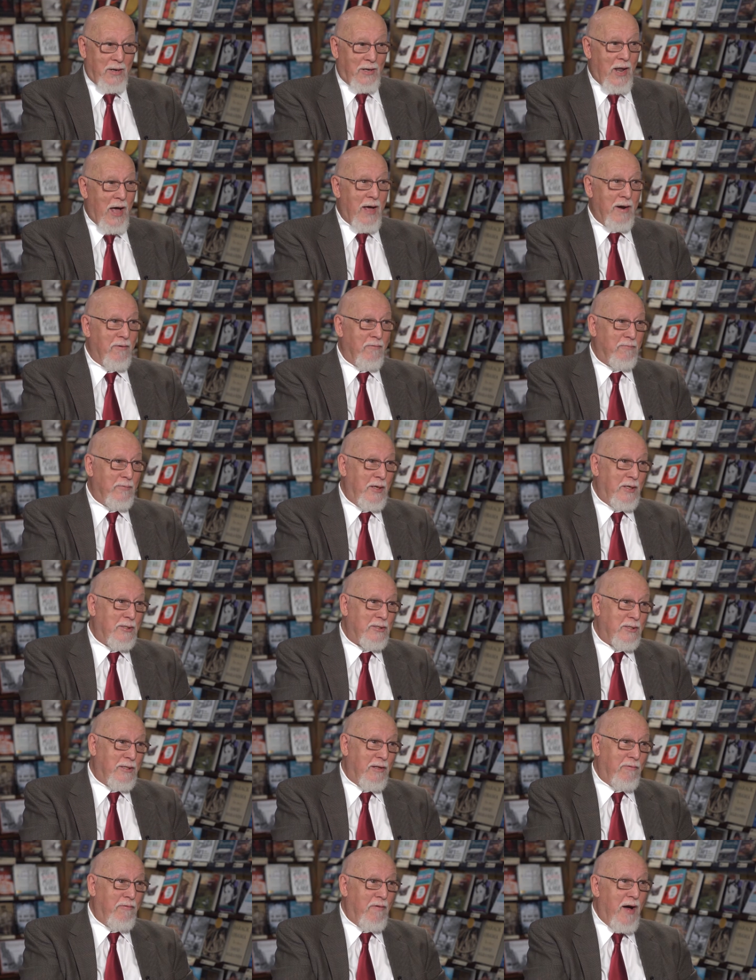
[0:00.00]
lot of
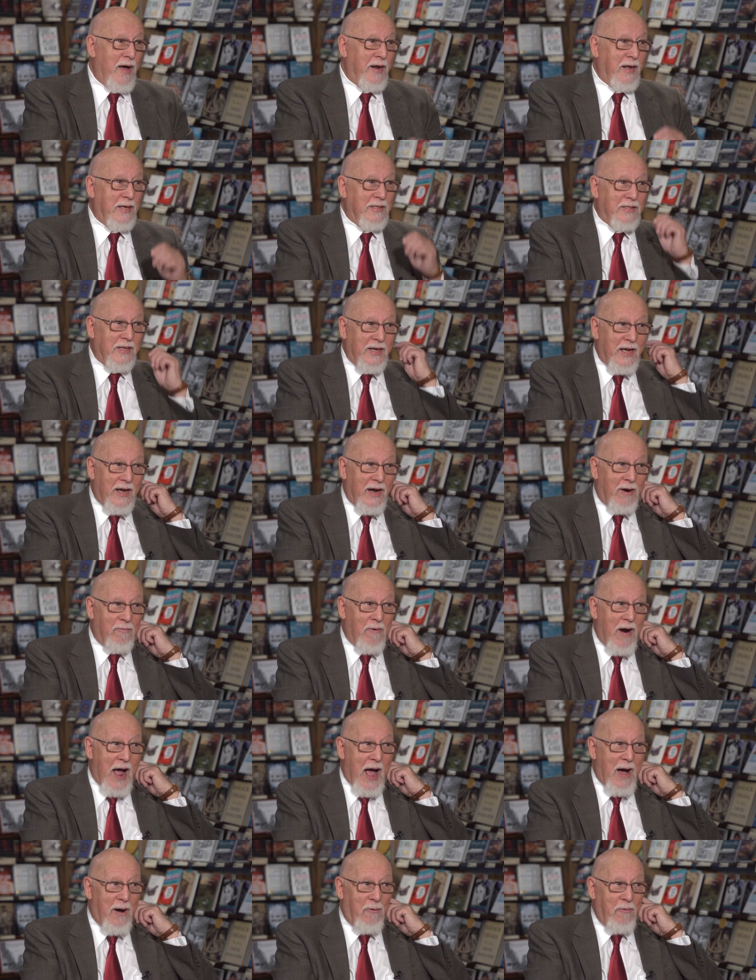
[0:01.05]
DiScalfanis
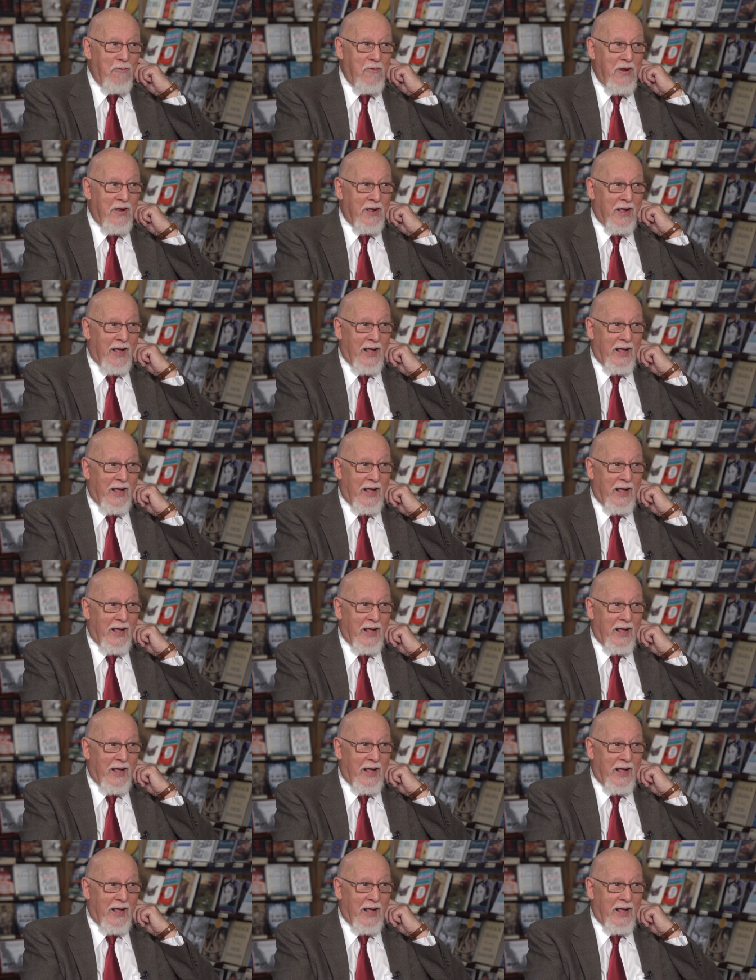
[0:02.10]
around.